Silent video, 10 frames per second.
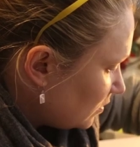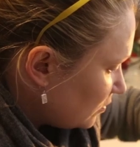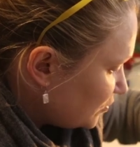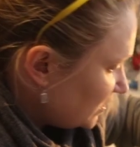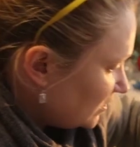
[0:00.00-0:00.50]

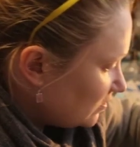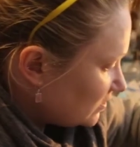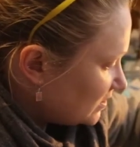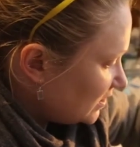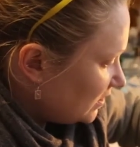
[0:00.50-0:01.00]
crochet
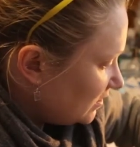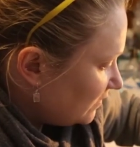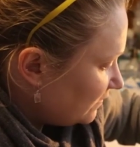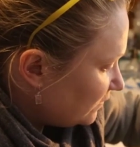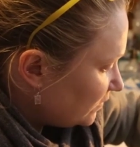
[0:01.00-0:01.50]
hooks, and
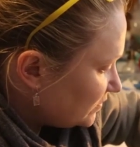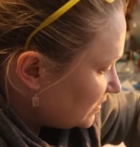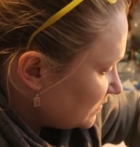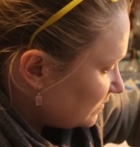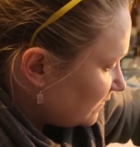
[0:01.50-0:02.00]
if you've used
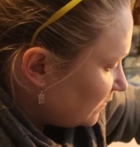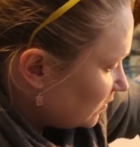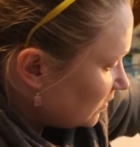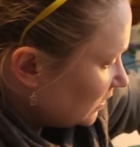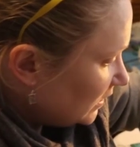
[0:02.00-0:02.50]
these
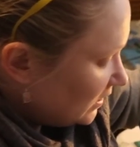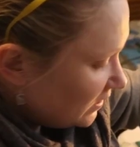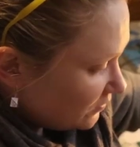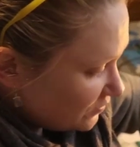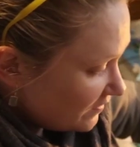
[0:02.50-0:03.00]
before,
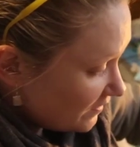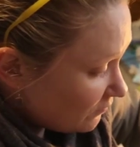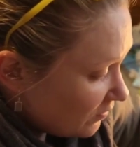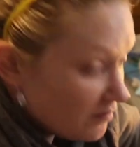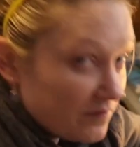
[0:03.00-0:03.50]
there's nothing
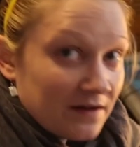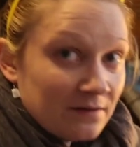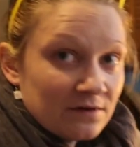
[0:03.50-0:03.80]
wrong with them.